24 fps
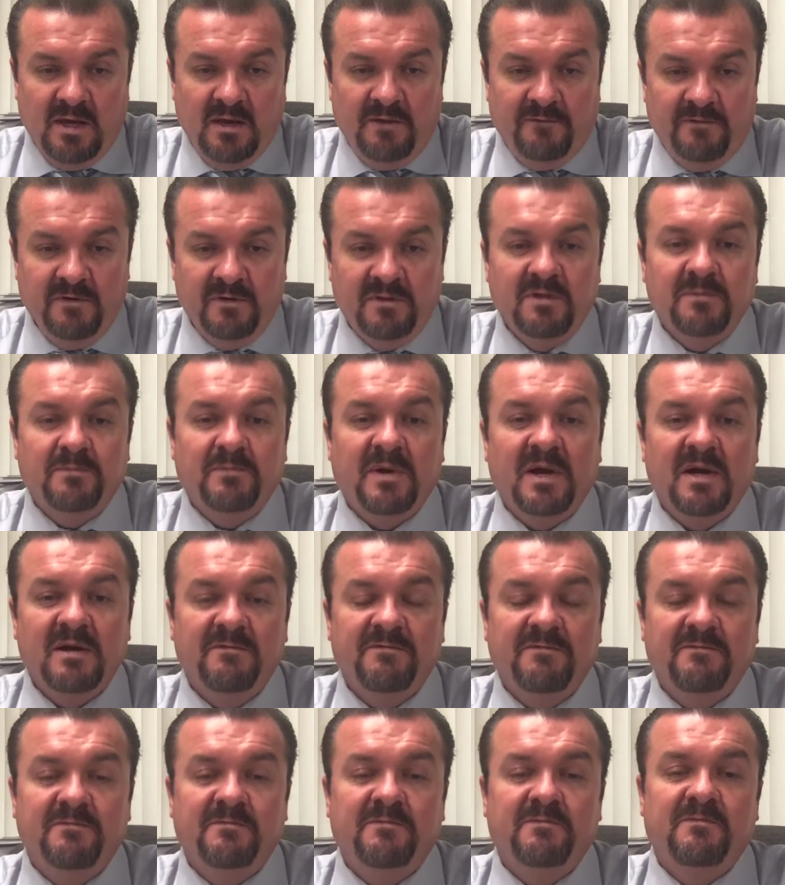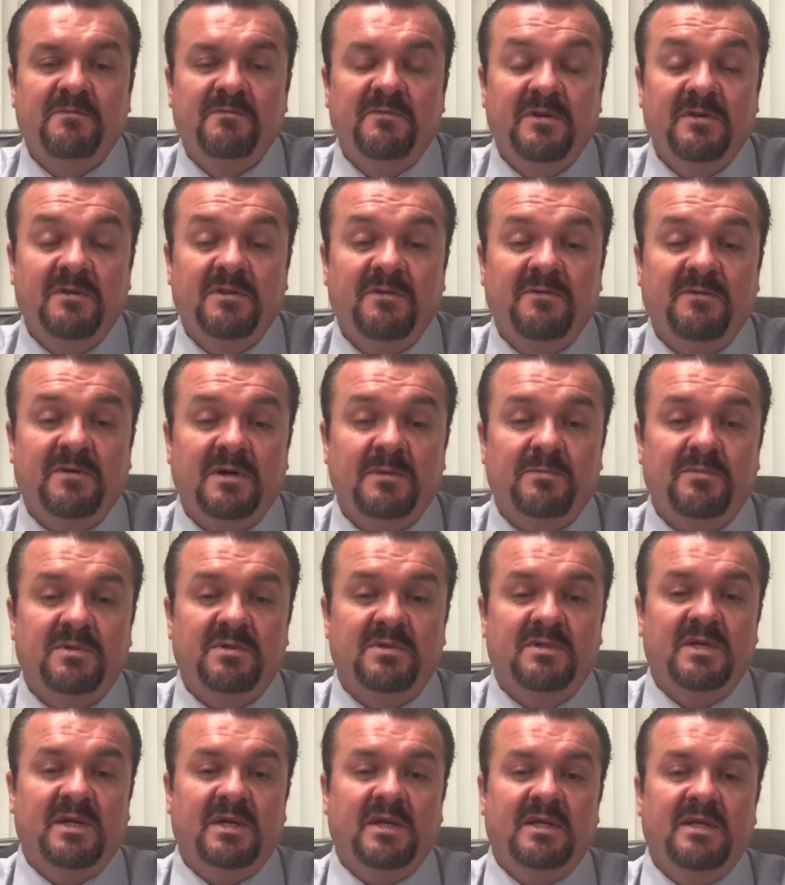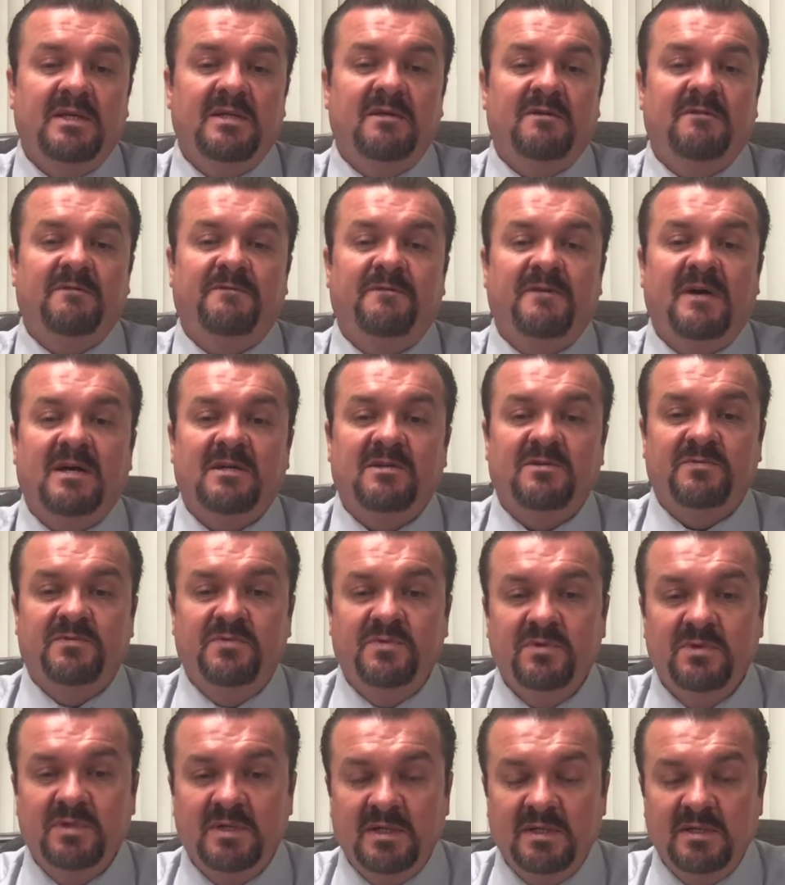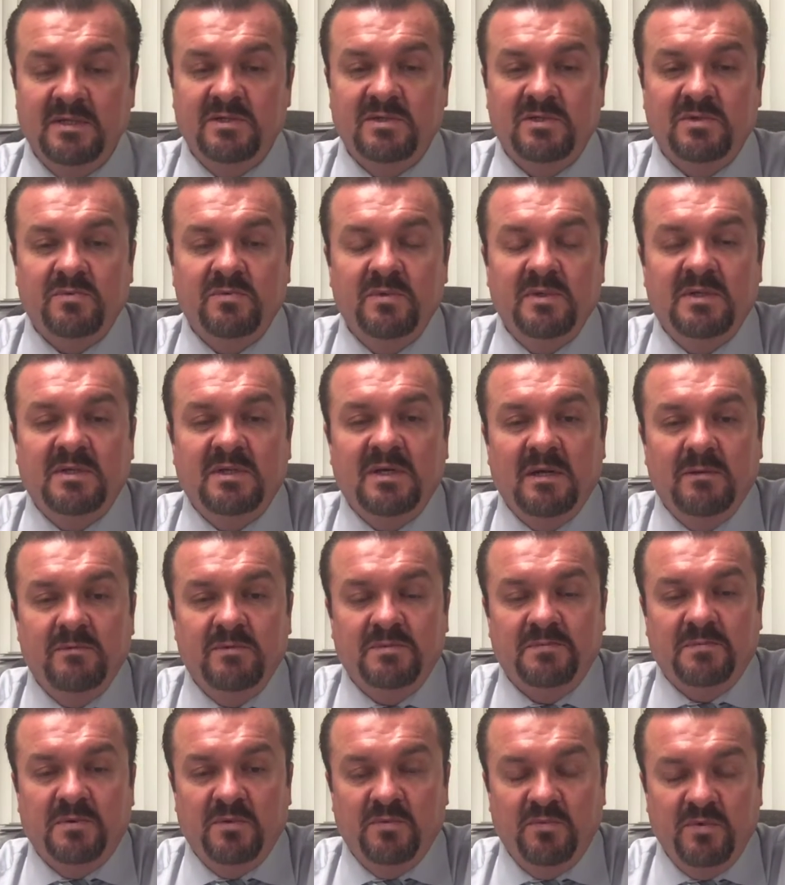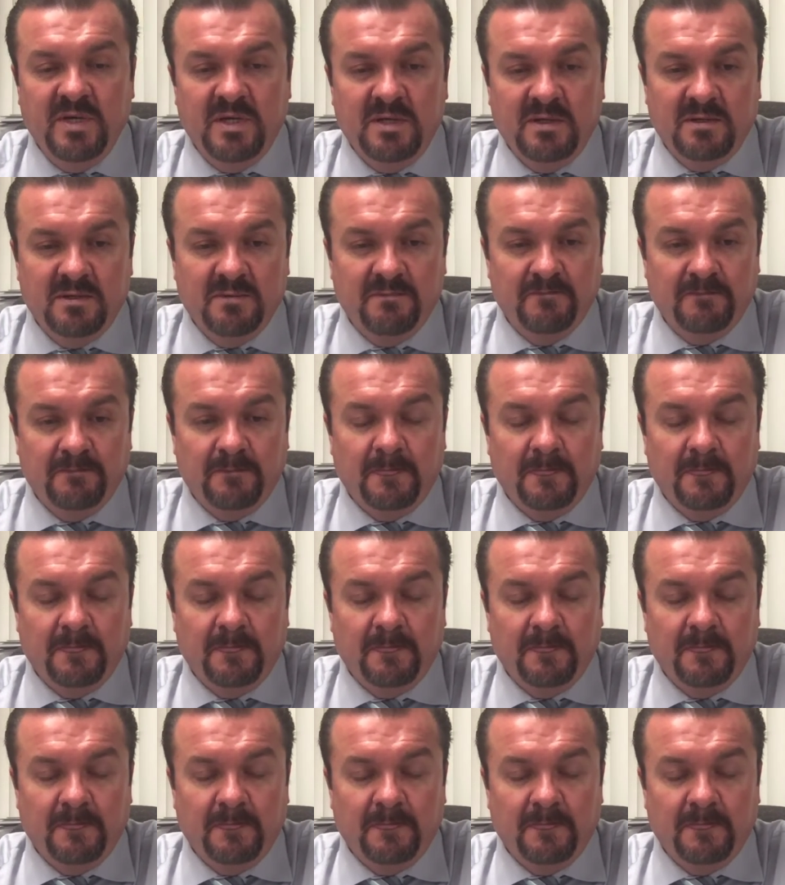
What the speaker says: 55% eat fast food at least 3 times per week.